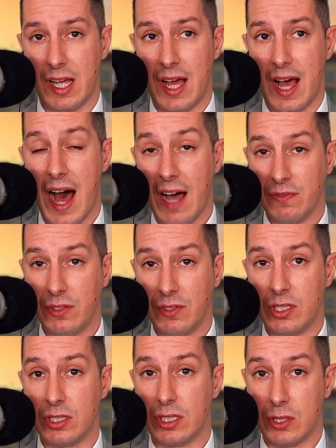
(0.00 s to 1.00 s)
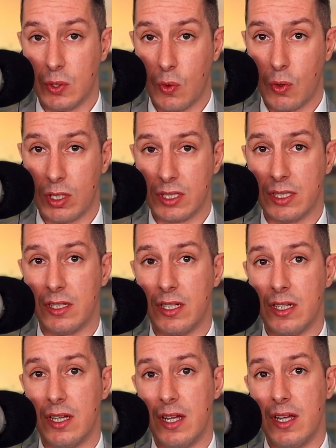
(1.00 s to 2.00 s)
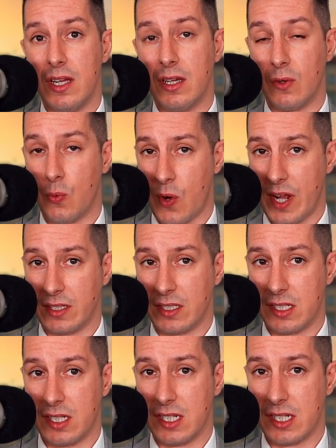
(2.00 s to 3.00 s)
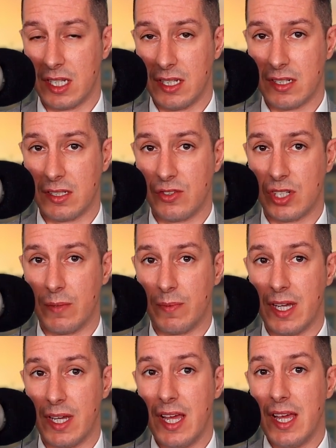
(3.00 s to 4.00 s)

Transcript: after the court grants citizenship